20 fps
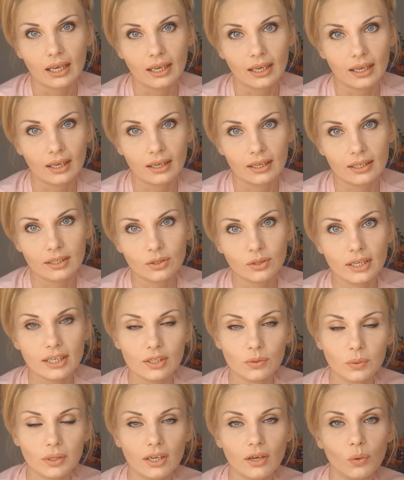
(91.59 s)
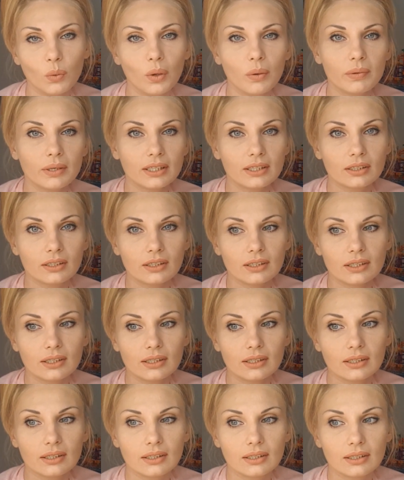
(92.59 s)
Uh, in today's video we will uh,
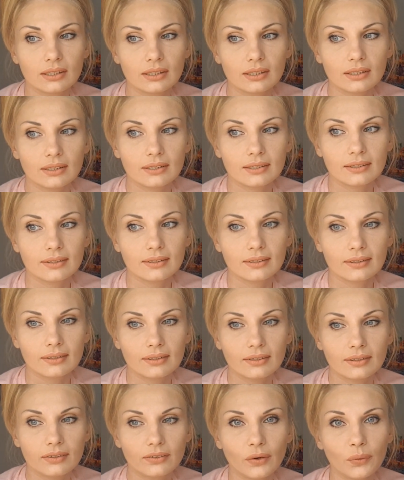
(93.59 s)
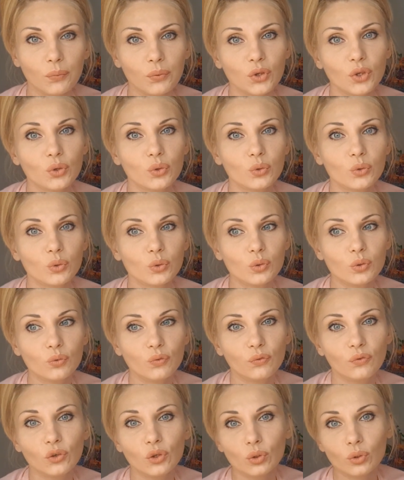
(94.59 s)
review
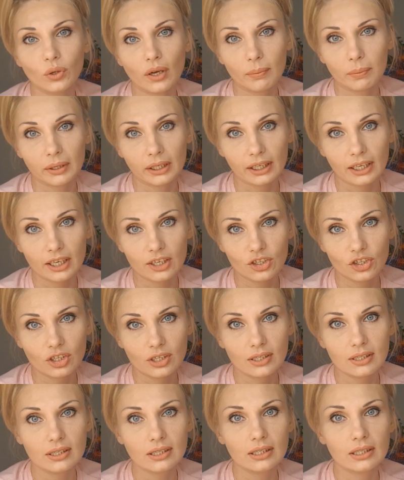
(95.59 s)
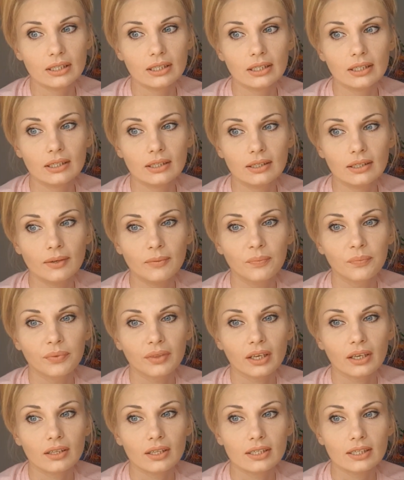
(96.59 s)
few applications uh,
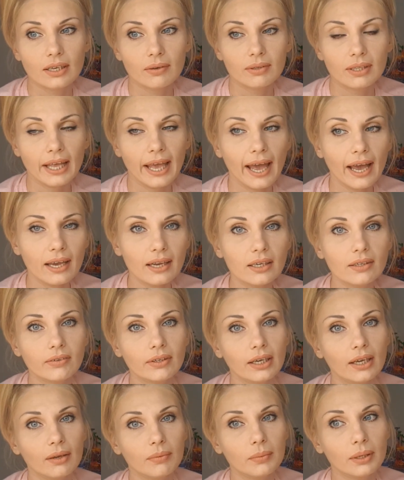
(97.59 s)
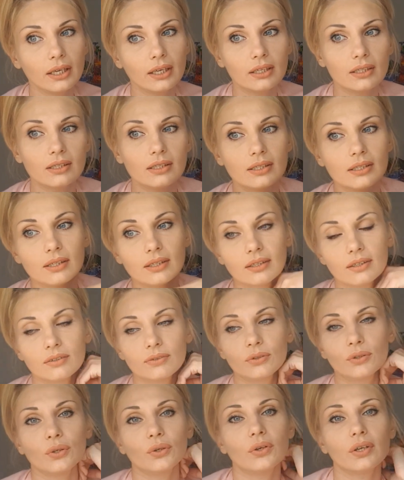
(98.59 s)
that I will highly recommend
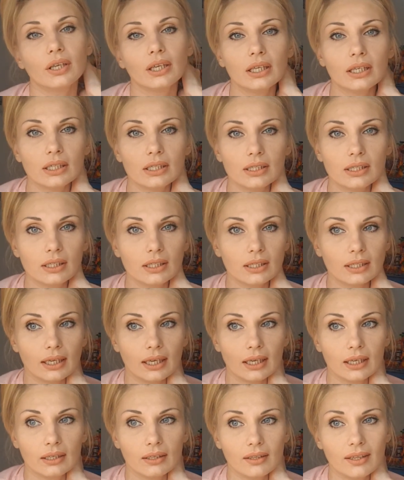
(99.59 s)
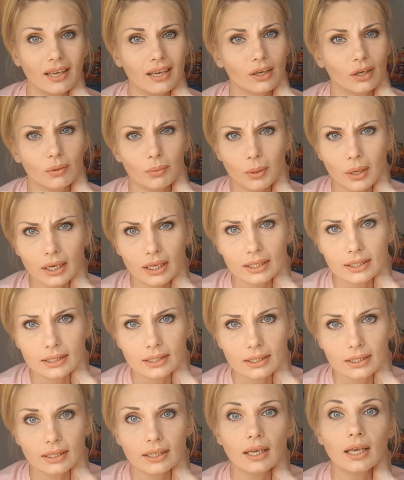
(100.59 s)
uh, for your kids. Uh, their
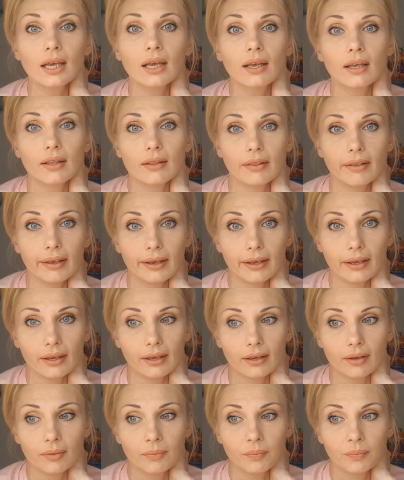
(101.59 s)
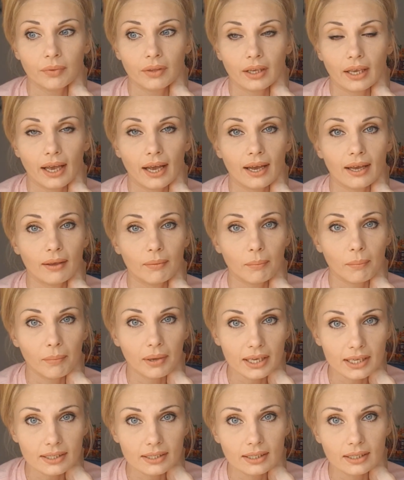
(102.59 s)
quality, they are
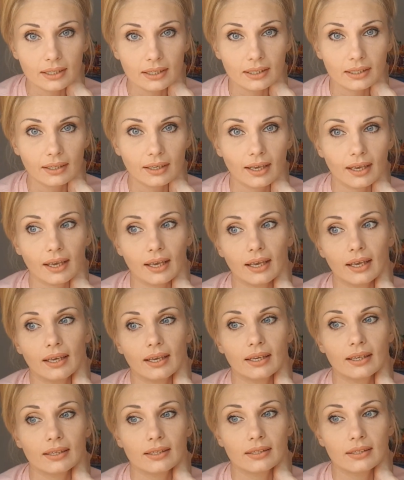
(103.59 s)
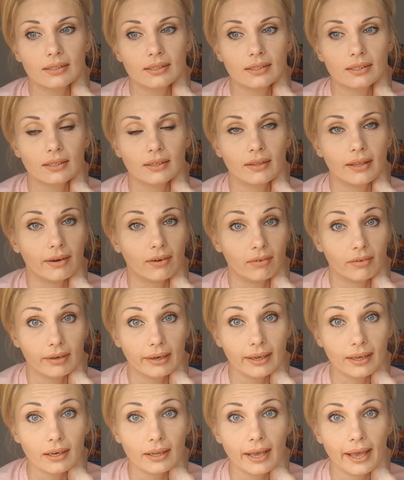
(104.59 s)
amazing and they
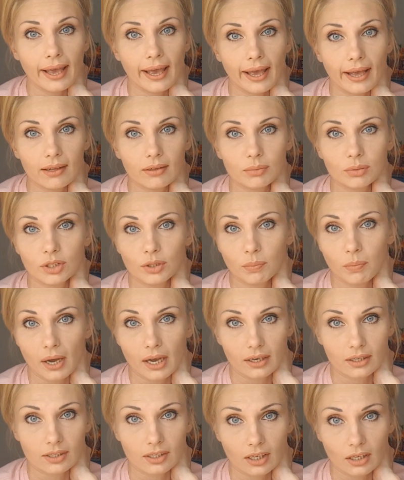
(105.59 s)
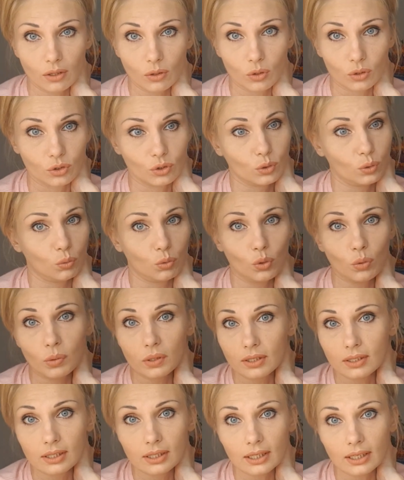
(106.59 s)
really helped Max a lot. So you
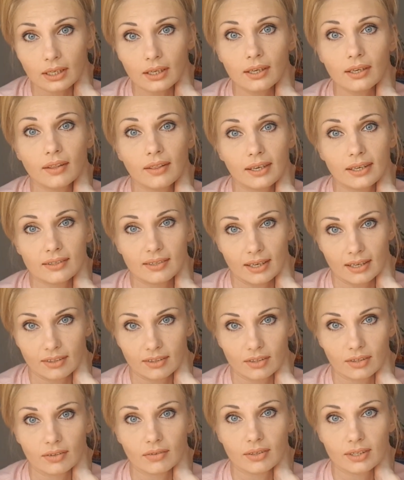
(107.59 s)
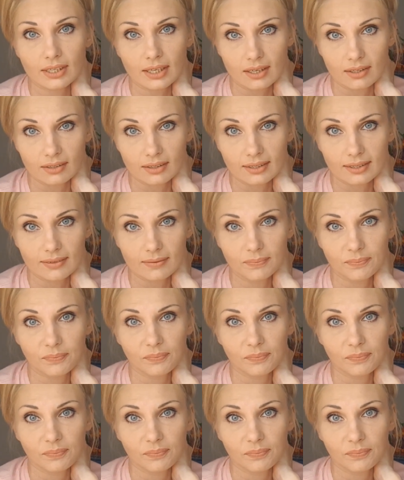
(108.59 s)
will see the exact results.